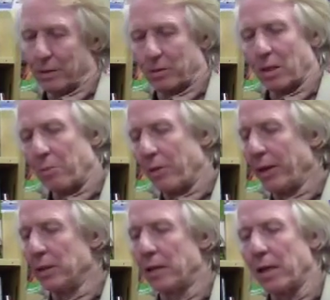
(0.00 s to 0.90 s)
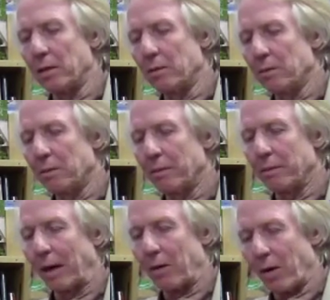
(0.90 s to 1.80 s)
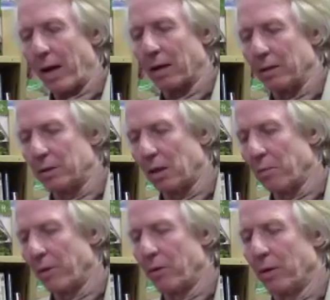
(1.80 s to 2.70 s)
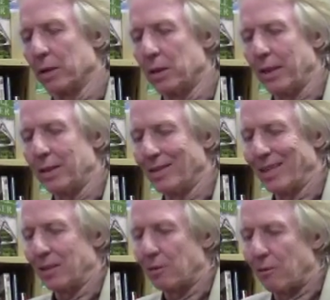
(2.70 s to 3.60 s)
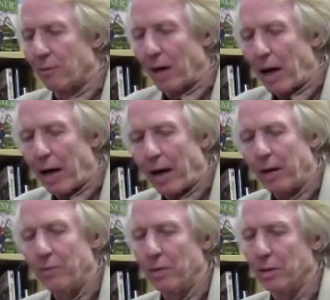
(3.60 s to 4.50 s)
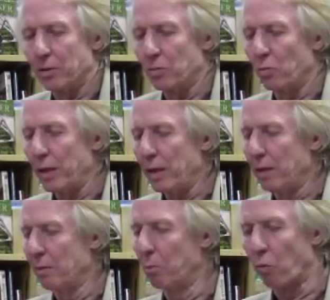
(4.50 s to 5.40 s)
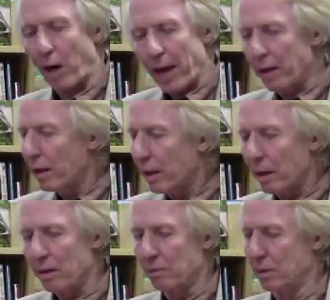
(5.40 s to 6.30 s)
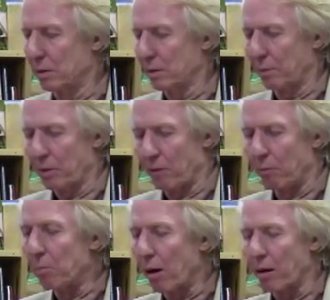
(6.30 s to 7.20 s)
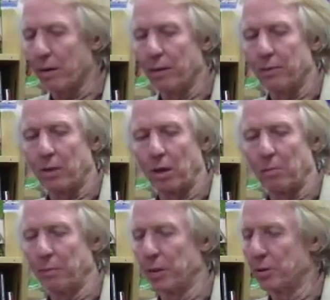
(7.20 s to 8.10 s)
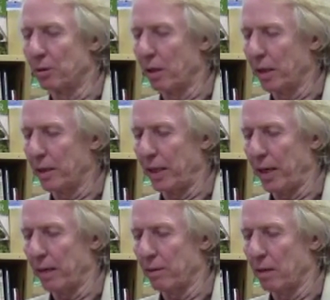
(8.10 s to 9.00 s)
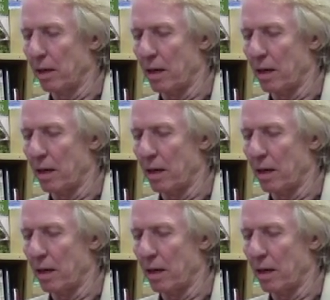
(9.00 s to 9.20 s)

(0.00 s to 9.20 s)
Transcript: So some of these ironically, some of the organizations that survived in this rebranding, which is some kind of a marketing term I'm not sure I get,